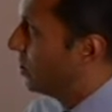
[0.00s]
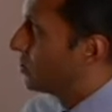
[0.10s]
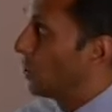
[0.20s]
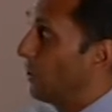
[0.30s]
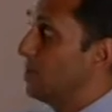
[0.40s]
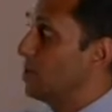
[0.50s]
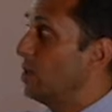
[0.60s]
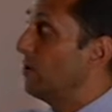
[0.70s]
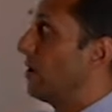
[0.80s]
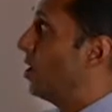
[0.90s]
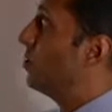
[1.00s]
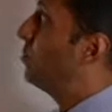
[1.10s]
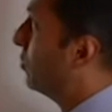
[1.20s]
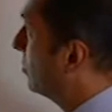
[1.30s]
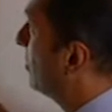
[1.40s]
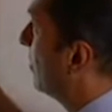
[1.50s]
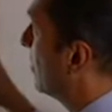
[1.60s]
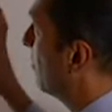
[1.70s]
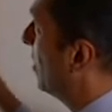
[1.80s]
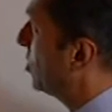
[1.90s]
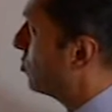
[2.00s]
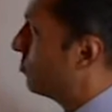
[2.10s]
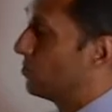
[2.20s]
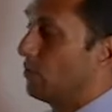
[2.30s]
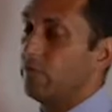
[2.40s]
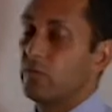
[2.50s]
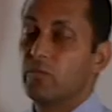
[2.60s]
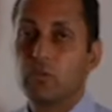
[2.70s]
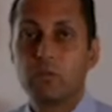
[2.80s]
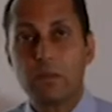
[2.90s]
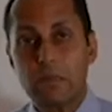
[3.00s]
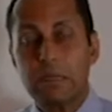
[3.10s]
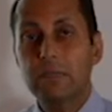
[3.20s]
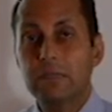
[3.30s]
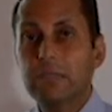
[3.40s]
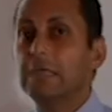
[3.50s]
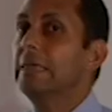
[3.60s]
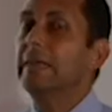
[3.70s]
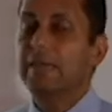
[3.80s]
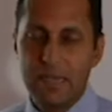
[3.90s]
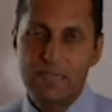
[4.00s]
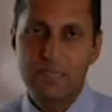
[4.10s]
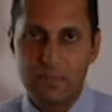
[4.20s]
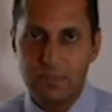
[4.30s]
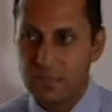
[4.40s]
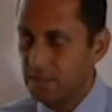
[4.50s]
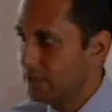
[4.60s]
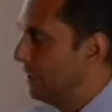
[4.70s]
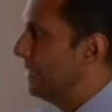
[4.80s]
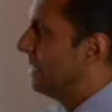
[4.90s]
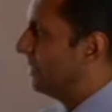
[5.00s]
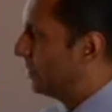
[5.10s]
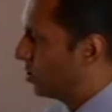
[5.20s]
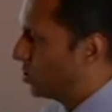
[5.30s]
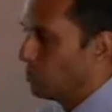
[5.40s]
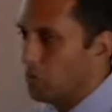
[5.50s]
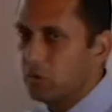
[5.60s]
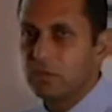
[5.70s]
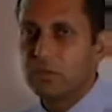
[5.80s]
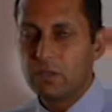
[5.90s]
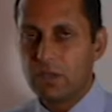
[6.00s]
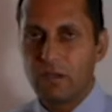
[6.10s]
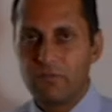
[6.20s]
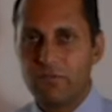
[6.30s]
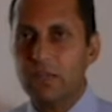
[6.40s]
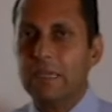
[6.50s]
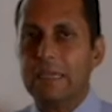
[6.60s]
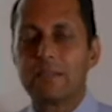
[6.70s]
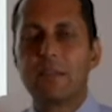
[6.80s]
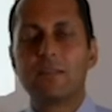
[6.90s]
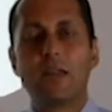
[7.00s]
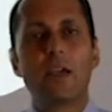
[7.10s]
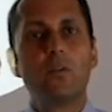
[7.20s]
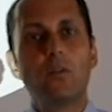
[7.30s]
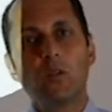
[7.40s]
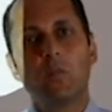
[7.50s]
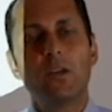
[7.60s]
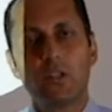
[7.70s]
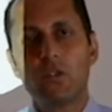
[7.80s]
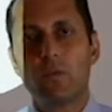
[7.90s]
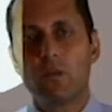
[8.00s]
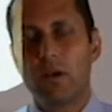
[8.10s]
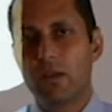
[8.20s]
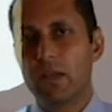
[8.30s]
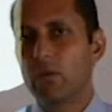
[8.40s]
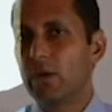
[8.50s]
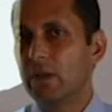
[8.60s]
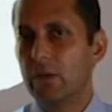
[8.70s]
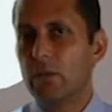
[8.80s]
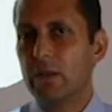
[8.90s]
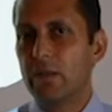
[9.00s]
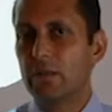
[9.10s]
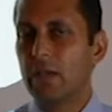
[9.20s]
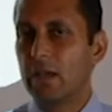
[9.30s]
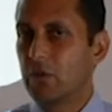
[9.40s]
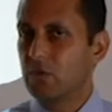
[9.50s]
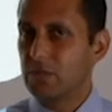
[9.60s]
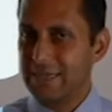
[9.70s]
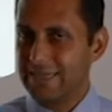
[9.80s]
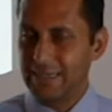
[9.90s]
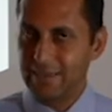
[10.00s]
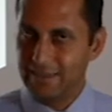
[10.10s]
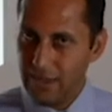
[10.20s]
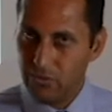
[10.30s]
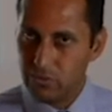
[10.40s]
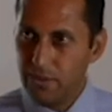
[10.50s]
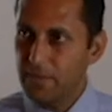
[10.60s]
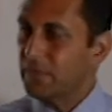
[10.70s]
So is MRI important in the management of rheumatoid arthritis? Yes, it is. It is important enough. It can diagnose patients with RA when the diagnosis is in doubt.